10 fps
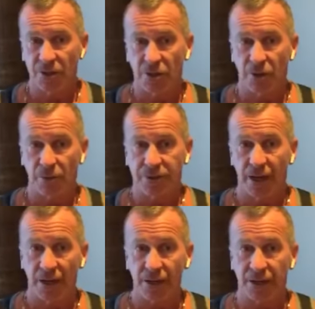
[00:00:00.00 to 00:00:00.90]

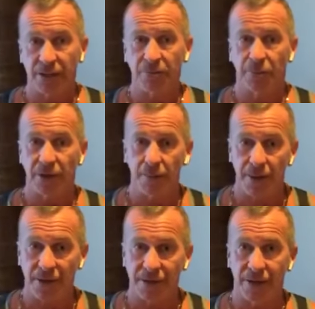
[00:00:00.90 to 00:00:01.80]
mortality, bring it
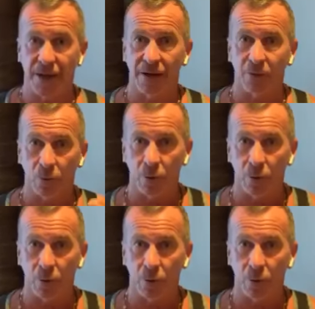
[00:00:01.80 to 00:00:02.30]
back to that.